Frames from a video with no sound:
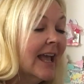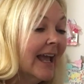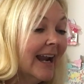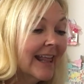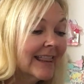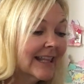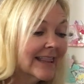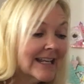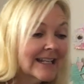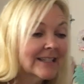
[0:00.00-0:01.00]
And I think
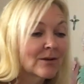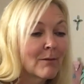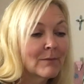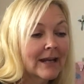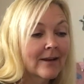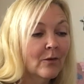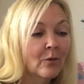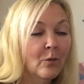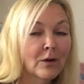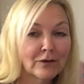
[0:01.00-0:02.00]
these make
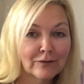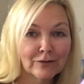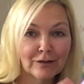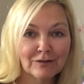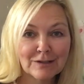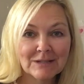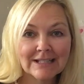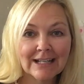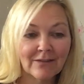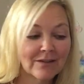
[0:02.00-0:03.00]
wonderful Christmas
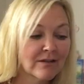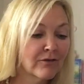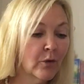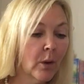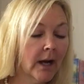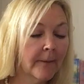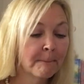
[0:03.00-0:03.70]
gifts for